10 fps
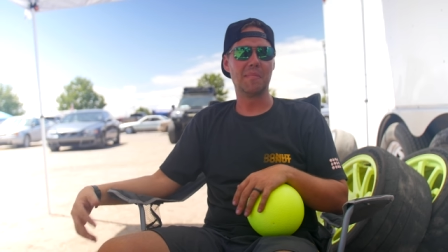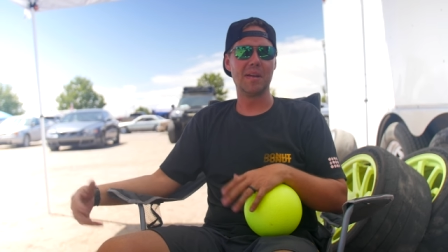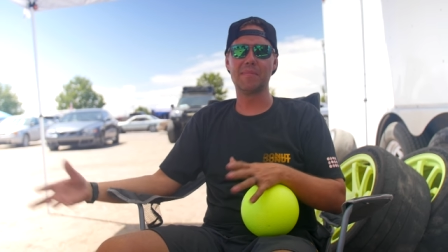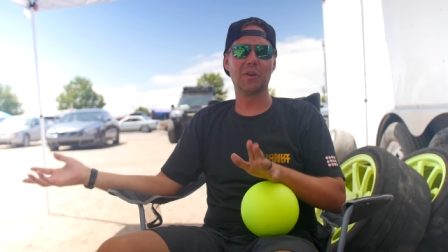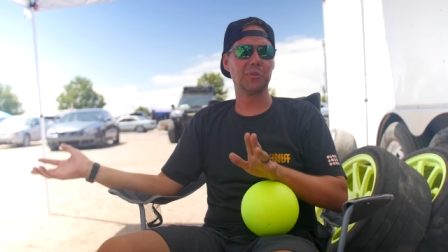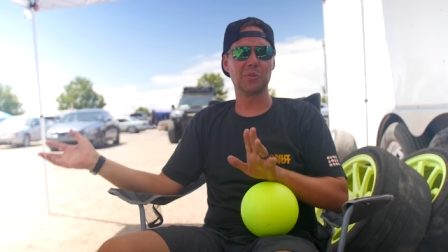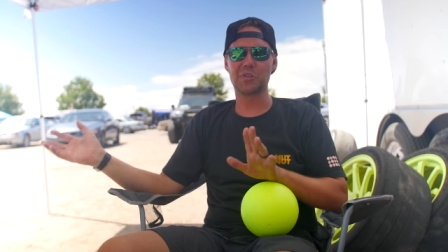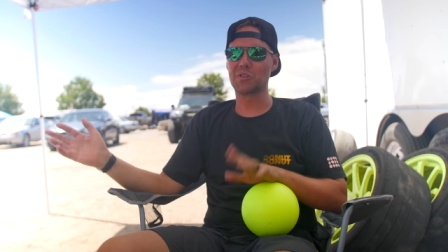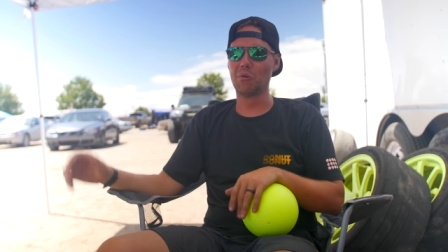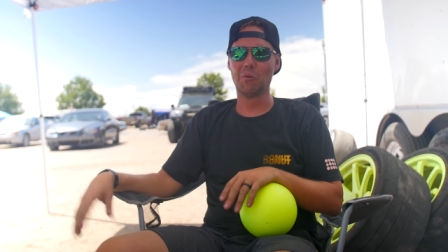Maybe I'll do a
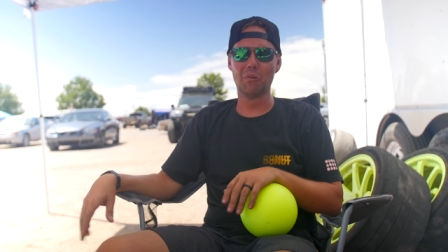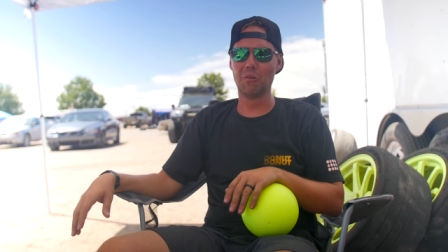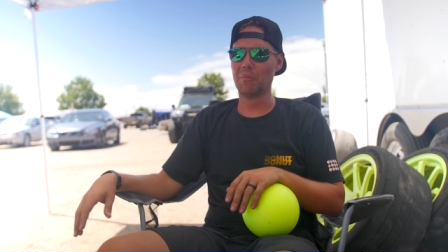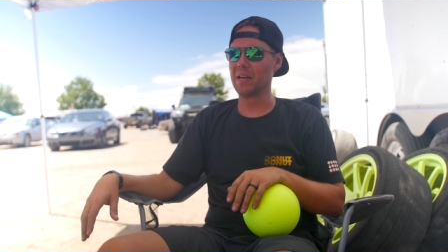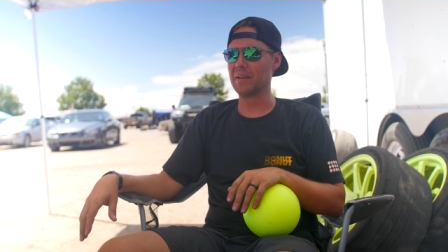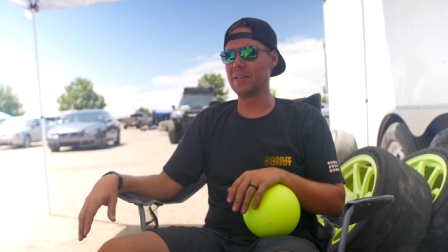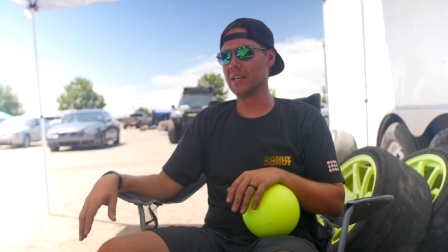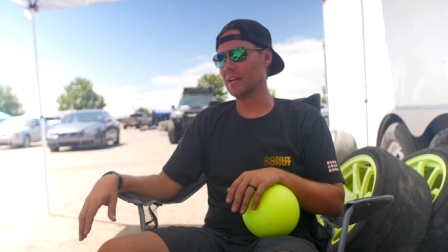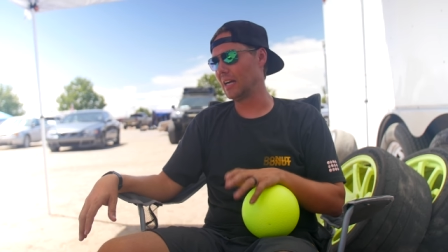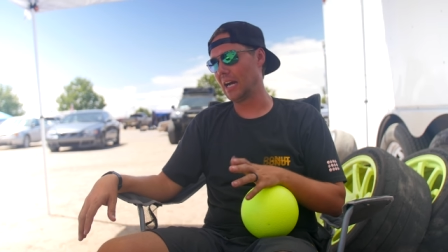school,
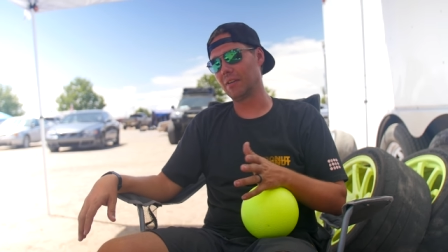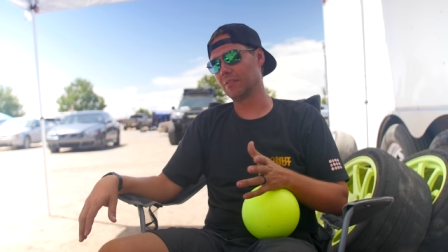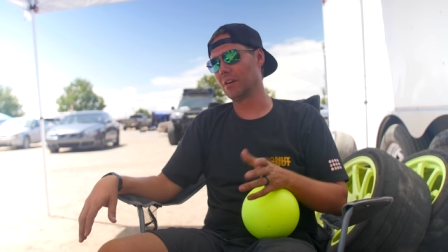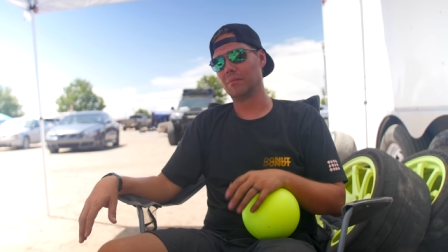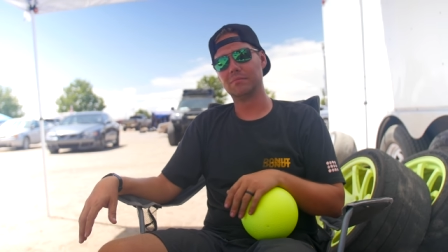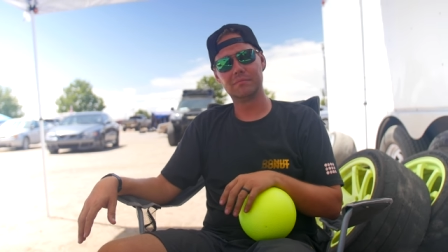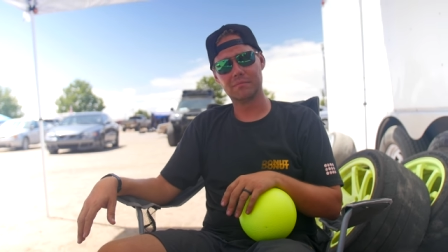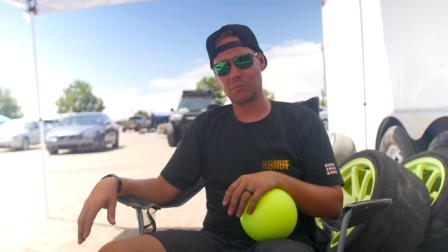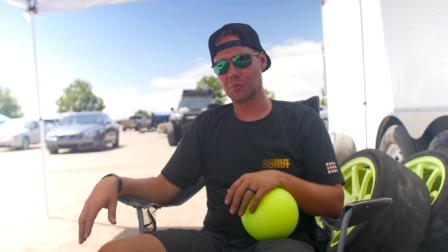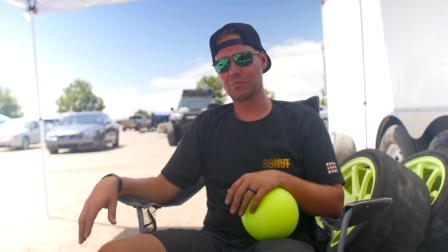maybe uh, I don't know.
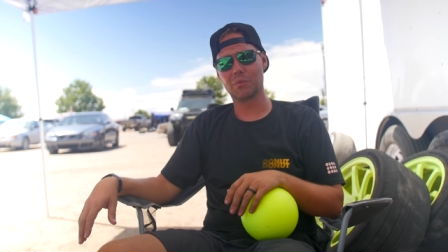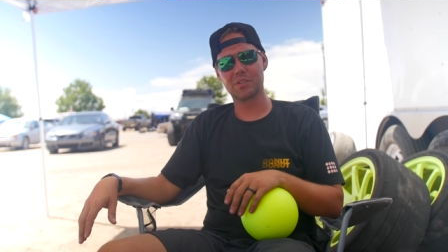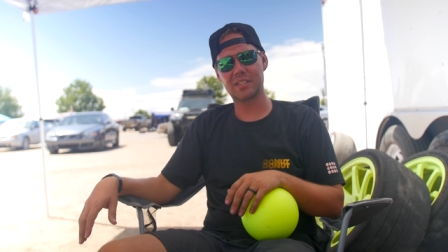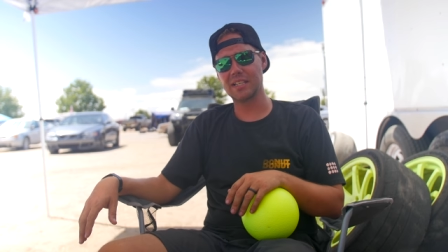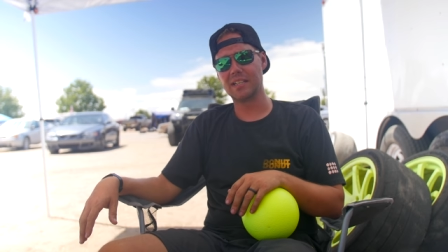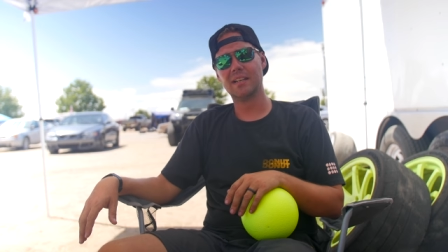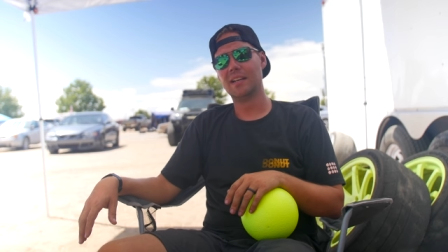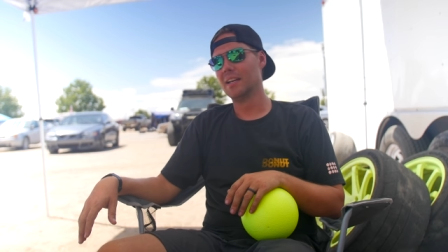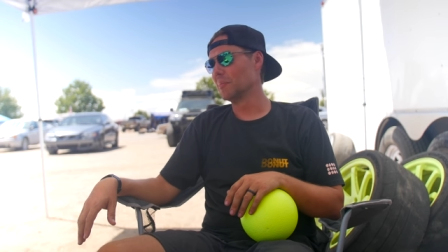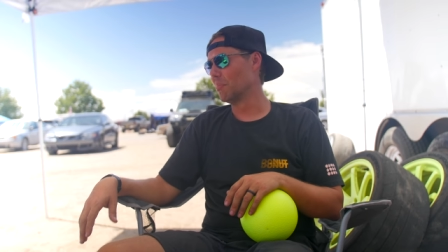We'll, we'll see.
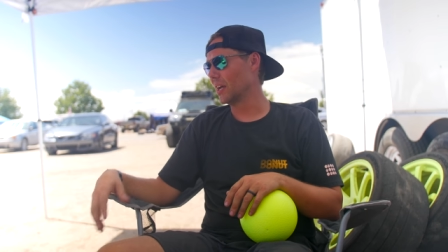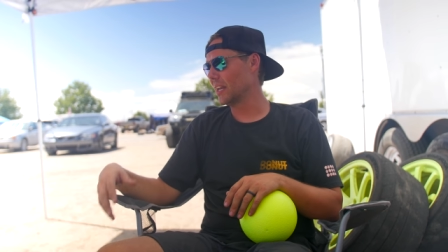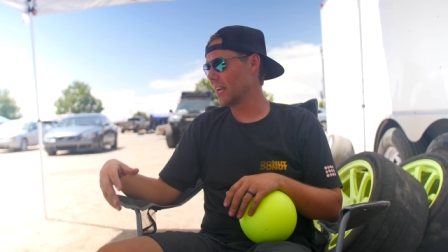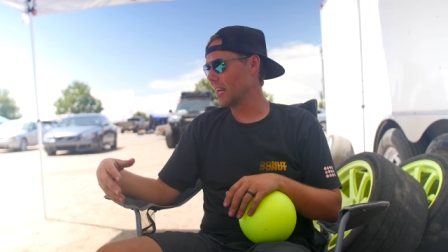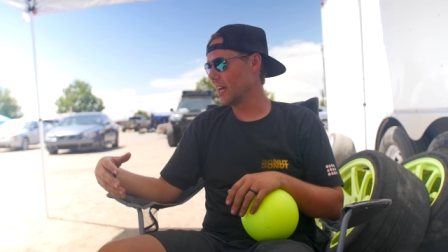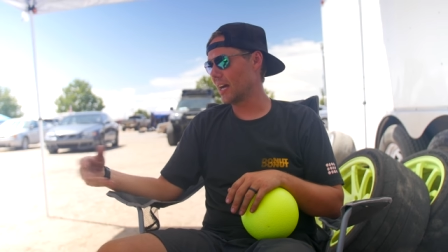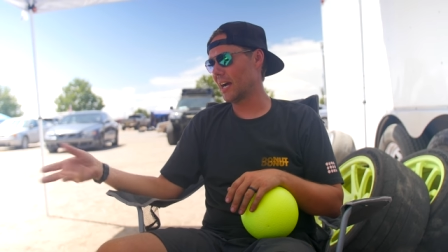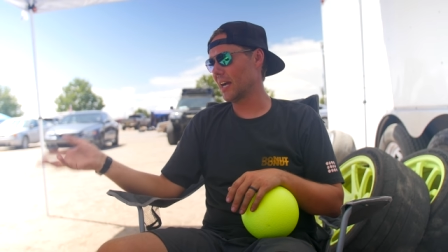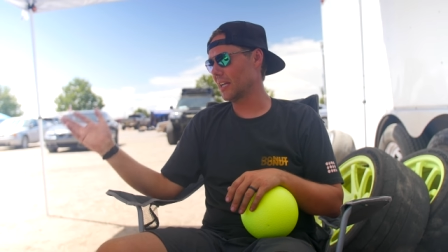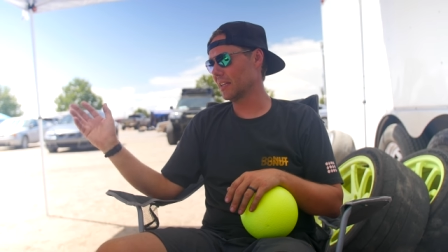But
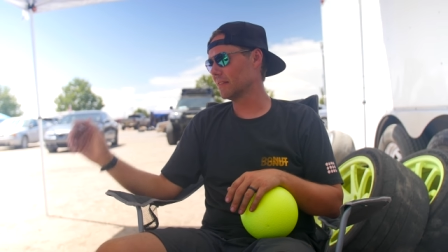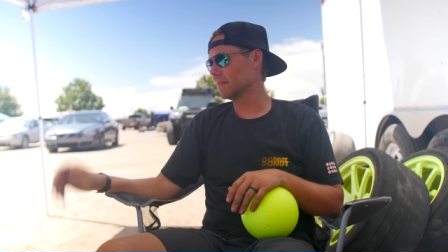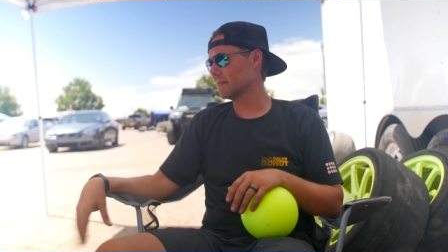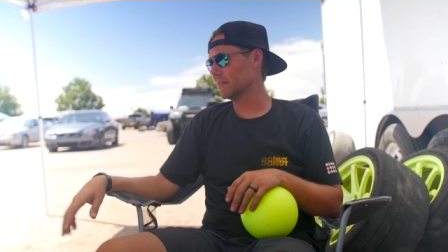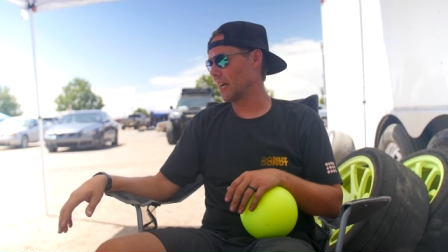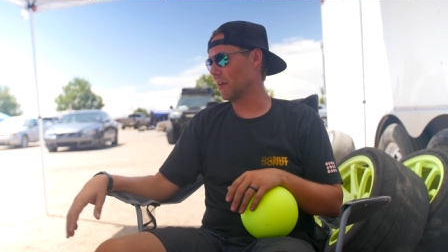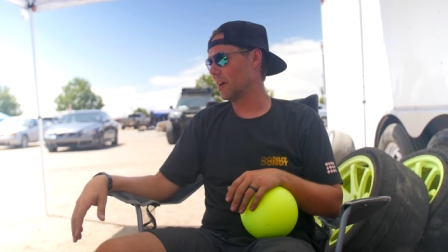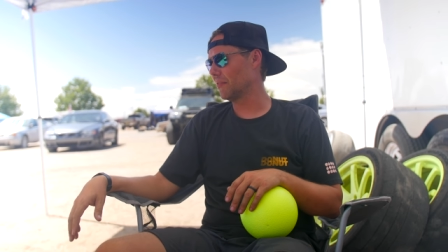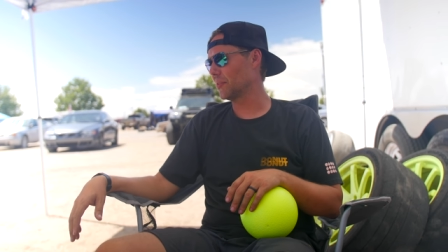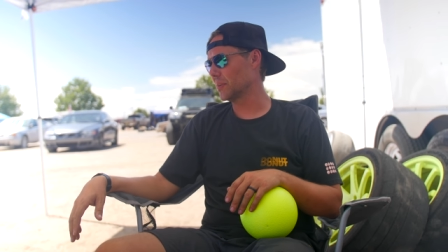I now
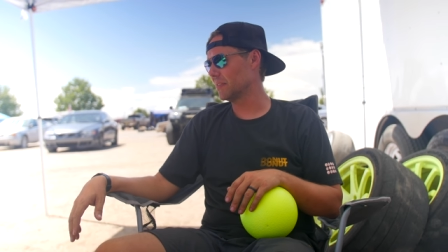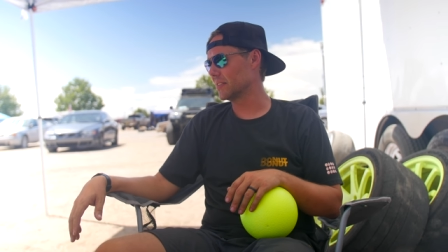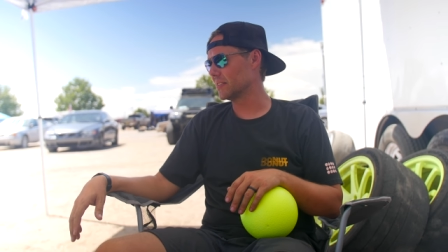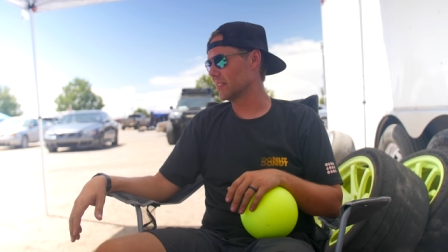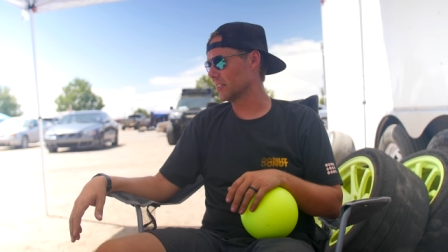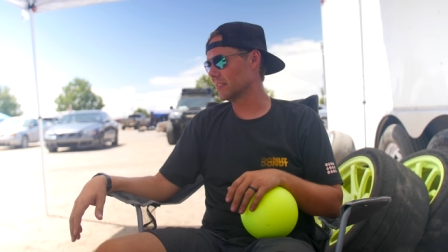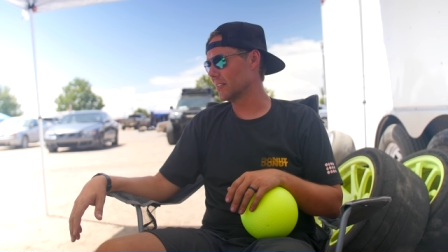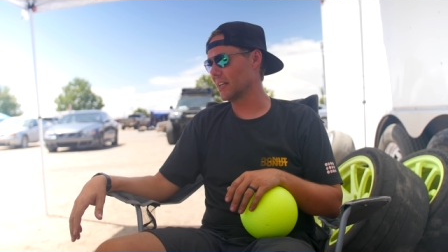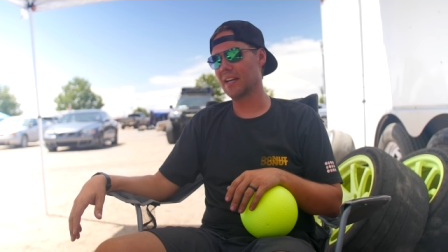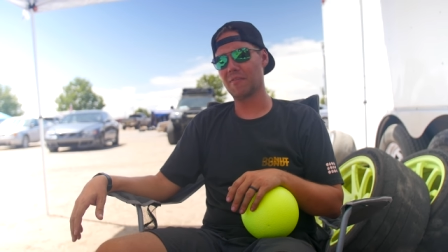have three of these things
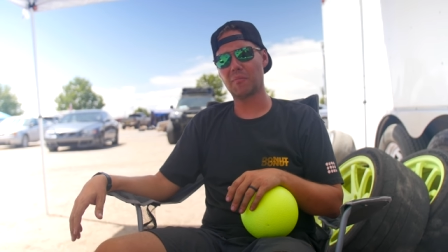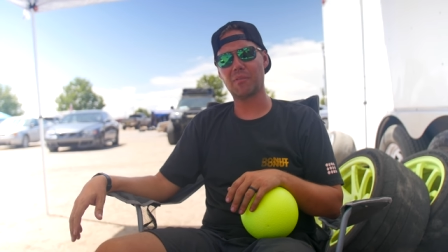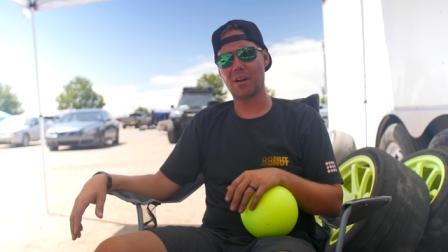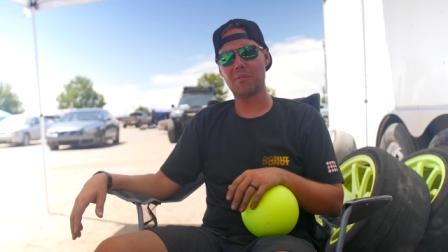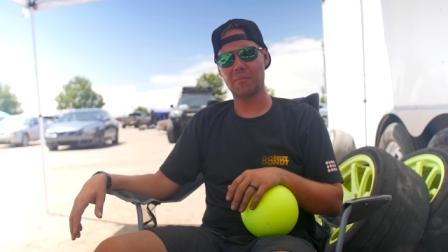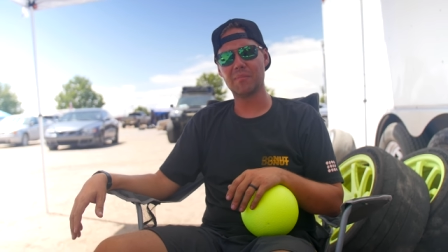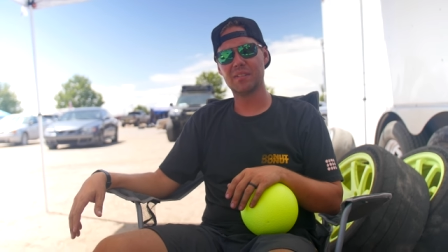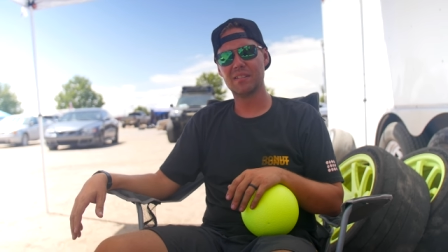and I have a problem.